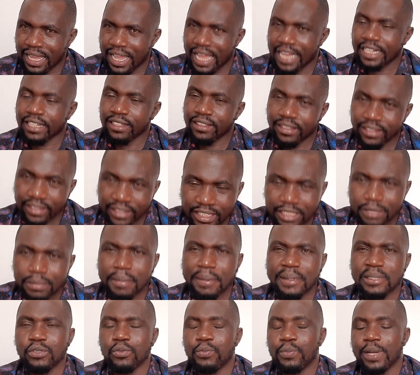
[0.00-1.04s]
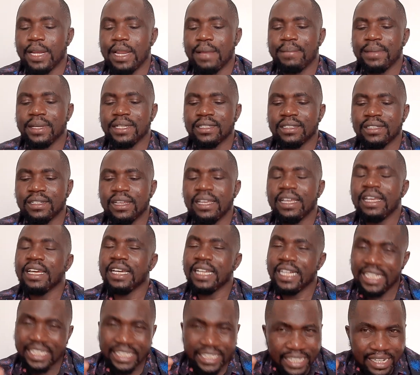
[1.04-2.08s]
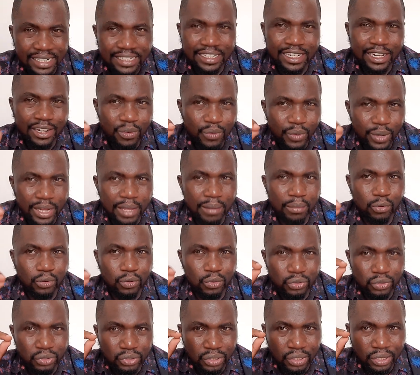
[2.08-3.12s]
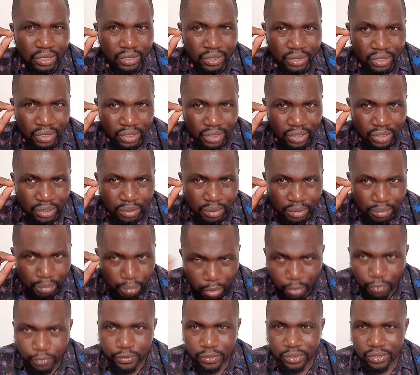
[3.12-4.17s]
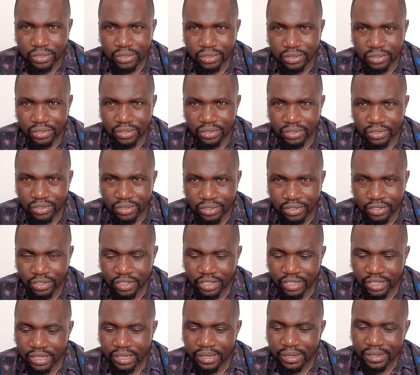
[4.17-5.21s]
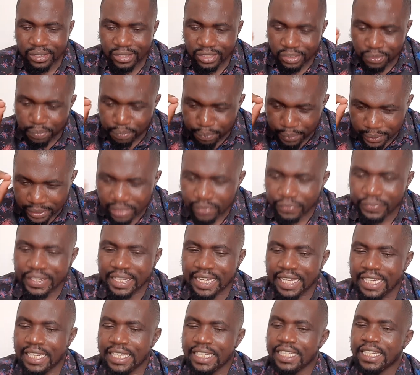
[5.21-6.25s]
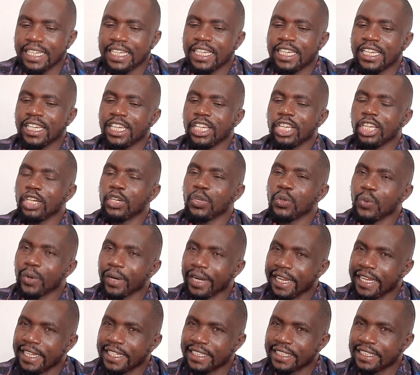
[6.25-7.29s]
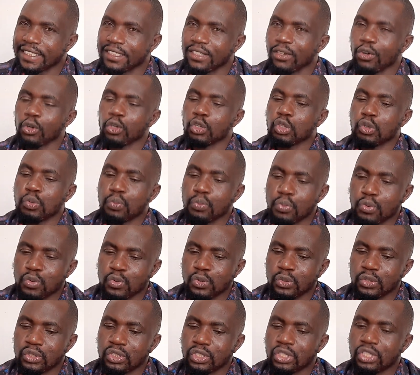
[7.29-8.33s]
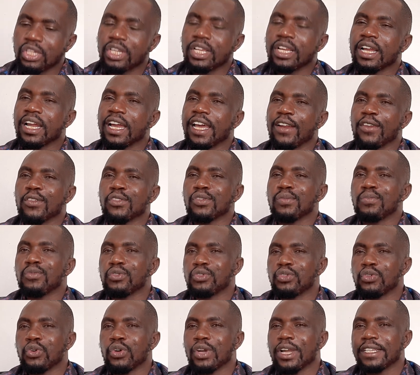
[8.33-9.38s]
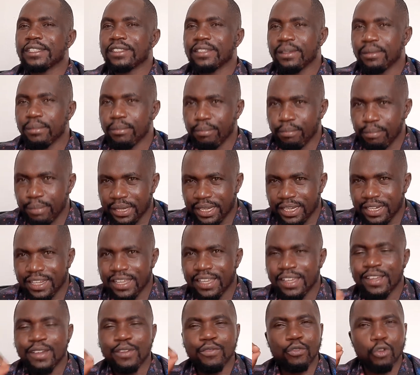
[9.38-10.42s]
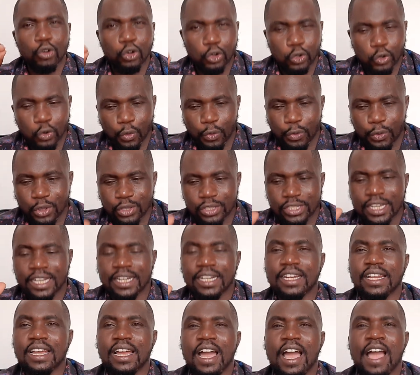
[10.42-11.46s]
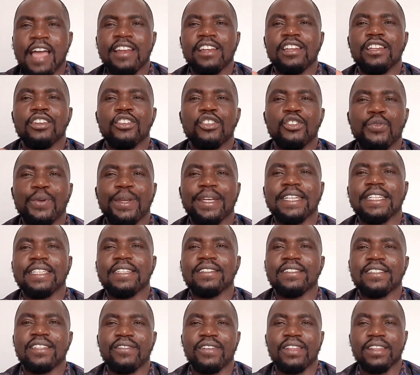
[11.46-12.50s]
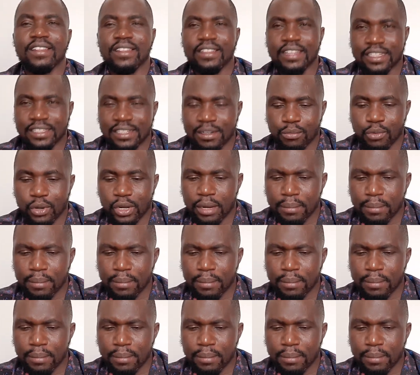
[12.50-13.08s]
And these members of parliament rejected William Ruto's moves, specifically to raise or to boost Kalonzo Musyoka's bid for two thousand twenty-seven. That's number one.